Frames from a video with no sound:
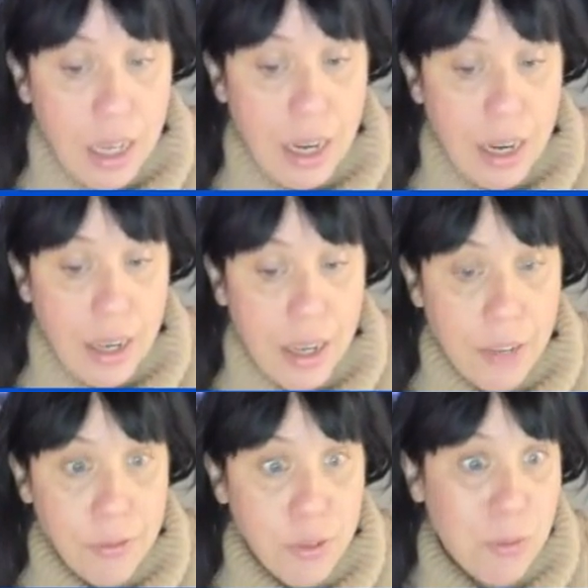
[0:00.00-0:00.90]
I
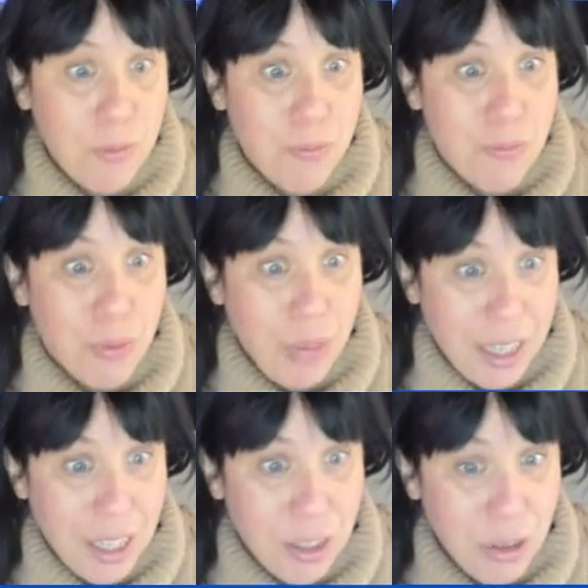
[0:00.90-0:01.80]
have to
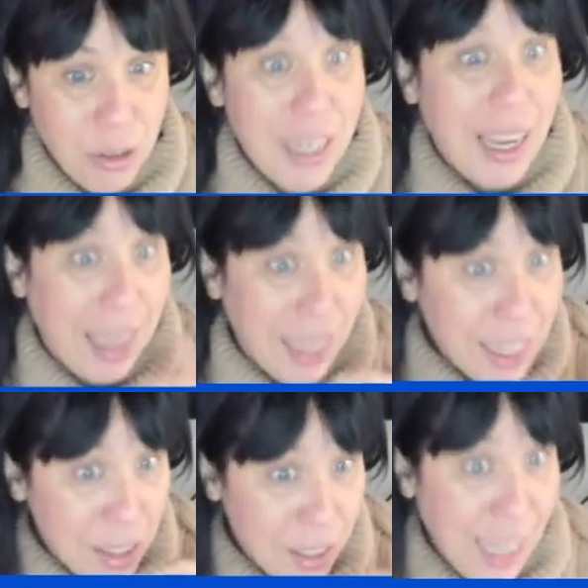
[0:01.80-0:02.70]
break it to you, and I hate